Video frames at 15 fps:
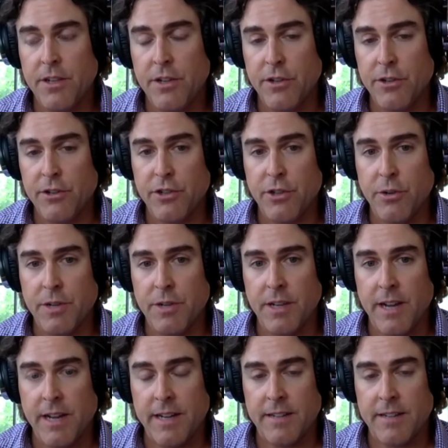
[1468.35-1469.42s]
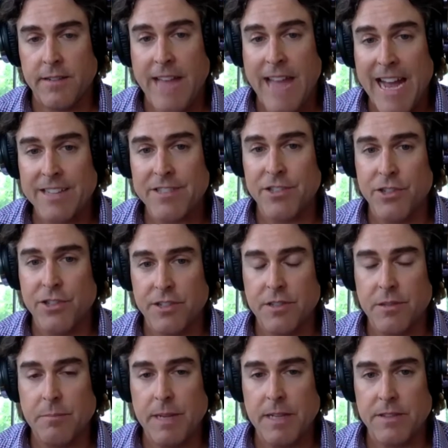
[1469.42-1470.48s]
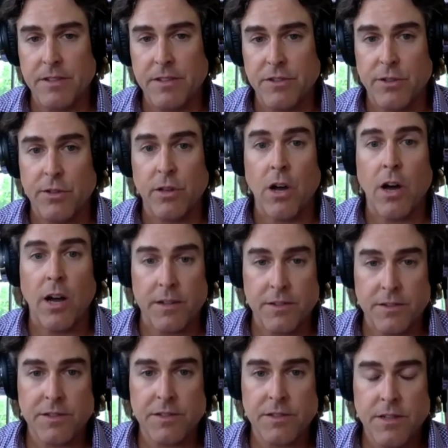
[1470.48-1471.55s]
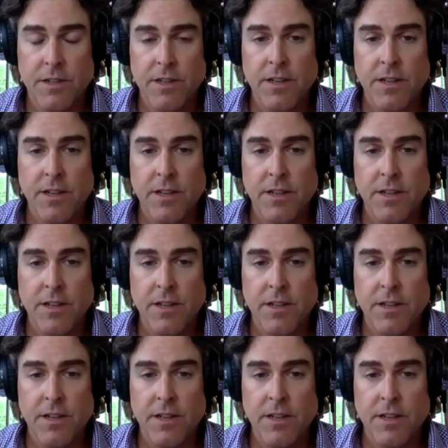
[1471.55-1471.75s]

you're showing on a tax adjusted basis a loss.